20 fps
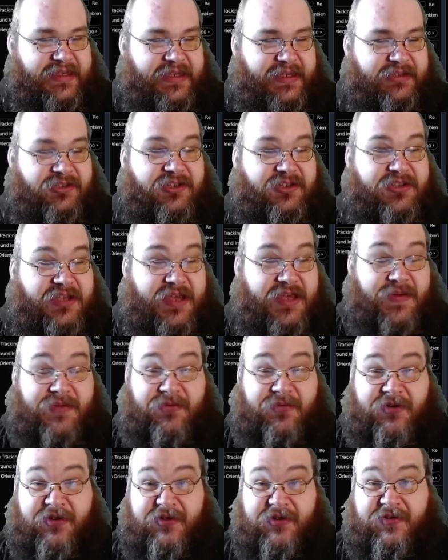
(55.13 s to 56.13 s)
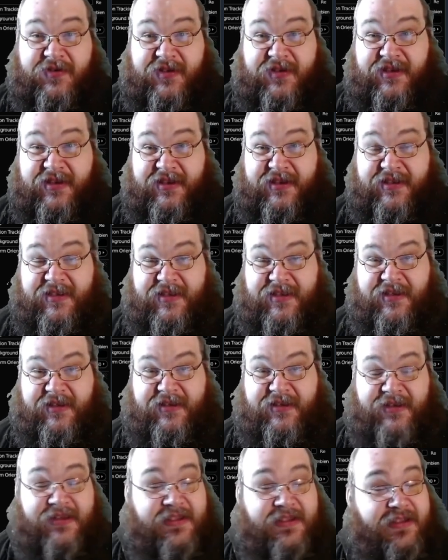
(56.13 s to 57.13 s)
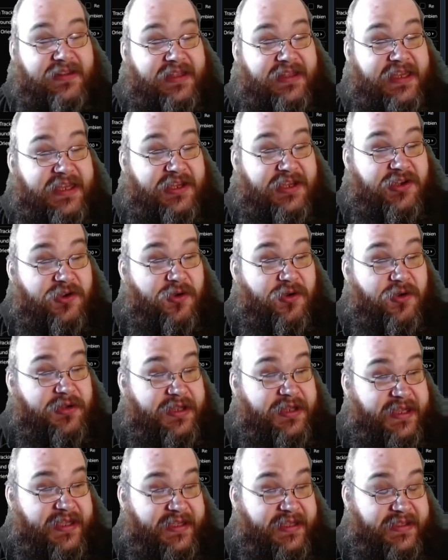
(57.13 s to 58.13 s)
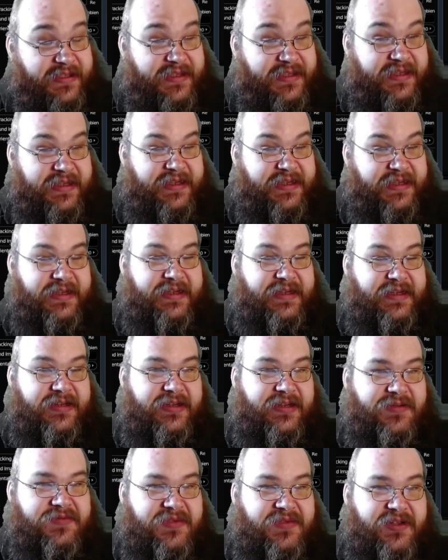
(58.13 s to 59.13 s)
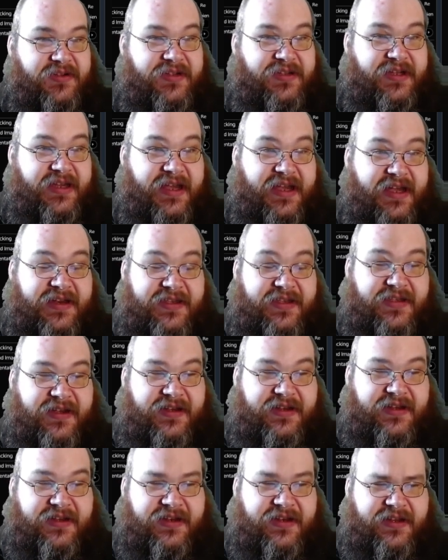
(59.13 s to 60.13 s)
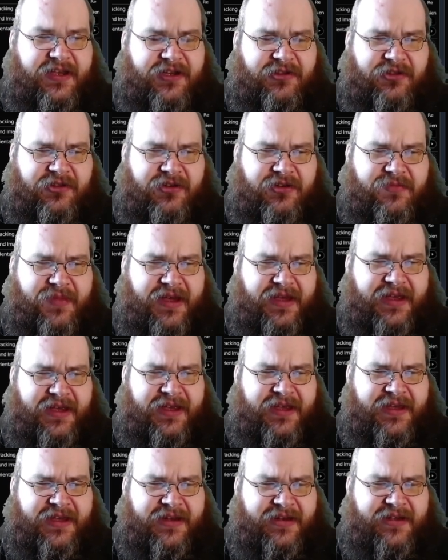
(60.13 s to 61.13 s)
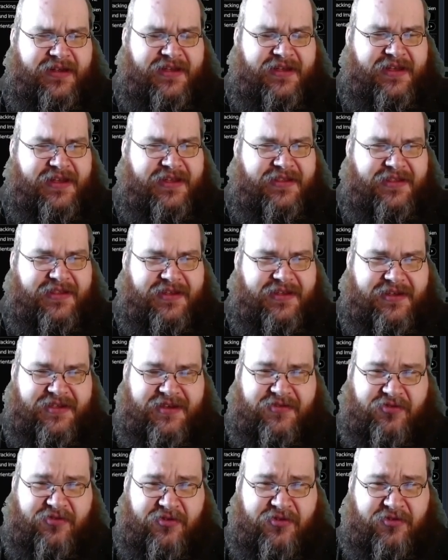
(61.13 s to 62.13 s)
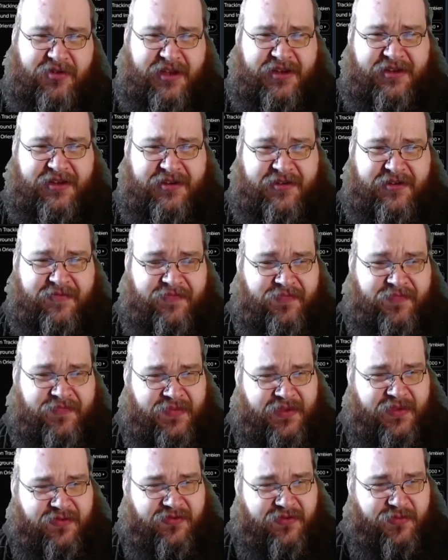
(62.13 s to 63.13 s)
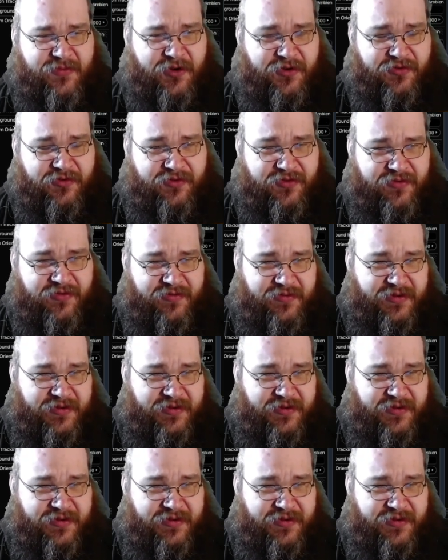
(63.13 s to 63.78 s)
It just keeps producing. It's laying golden eggs. So today I decided to take a look back at things I've created for both